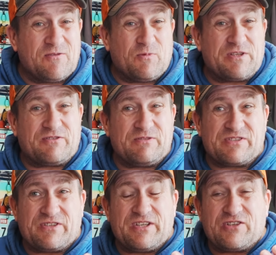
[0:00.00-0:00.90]
which
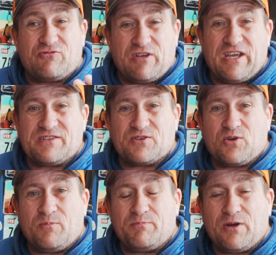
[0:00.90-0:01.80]
is the creator
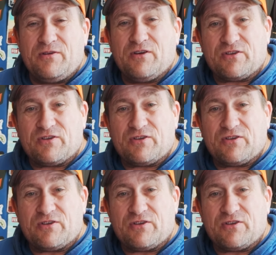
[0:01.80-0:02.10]
combo.